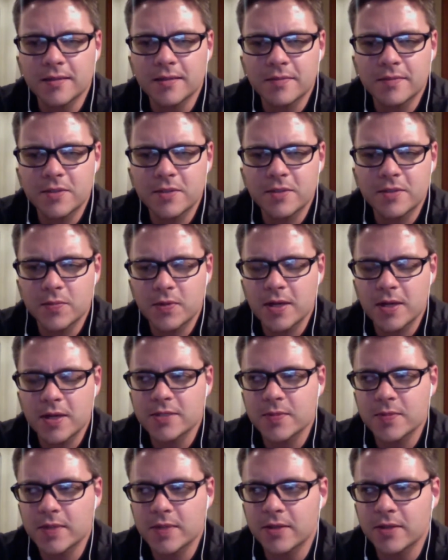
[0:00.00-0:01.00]

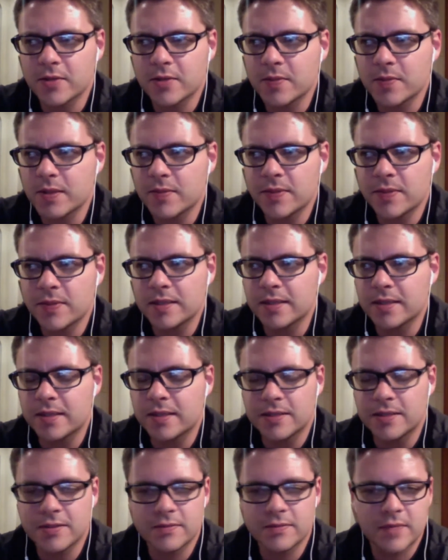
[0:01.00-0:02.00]
surprising me a little bit, but
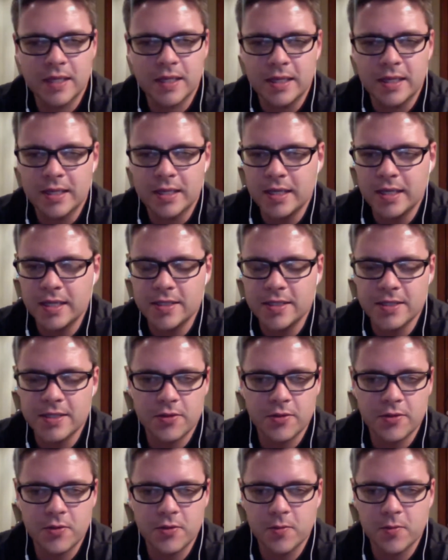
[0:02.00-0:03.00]
it's there
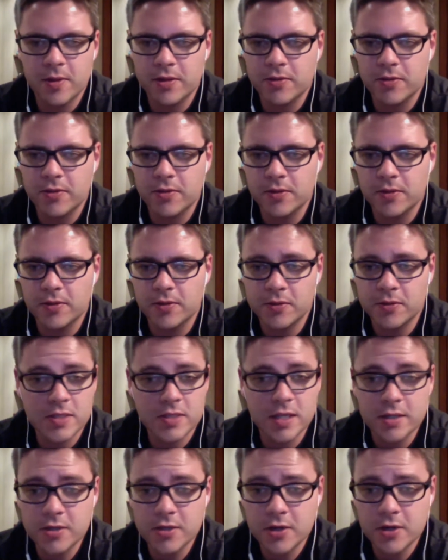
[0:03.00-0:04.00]
the whole way through. So it's
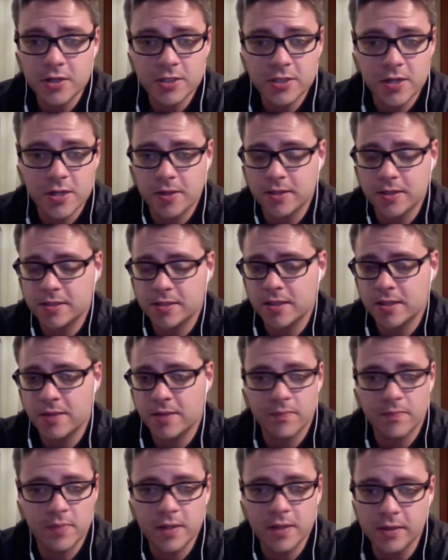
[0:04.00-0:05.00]
not dark chocolate. It's
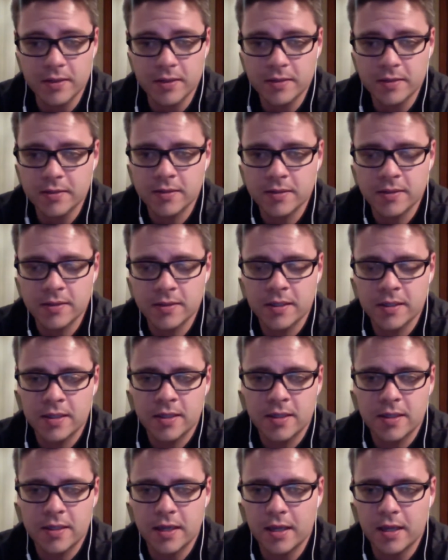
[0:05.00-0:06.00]
not bitter
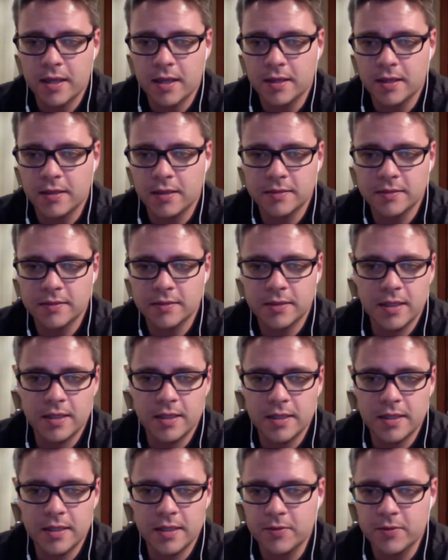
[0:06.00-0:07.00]
in
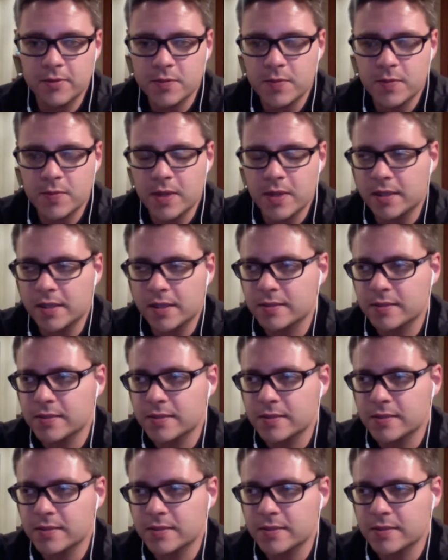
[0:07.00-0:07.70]
any respect.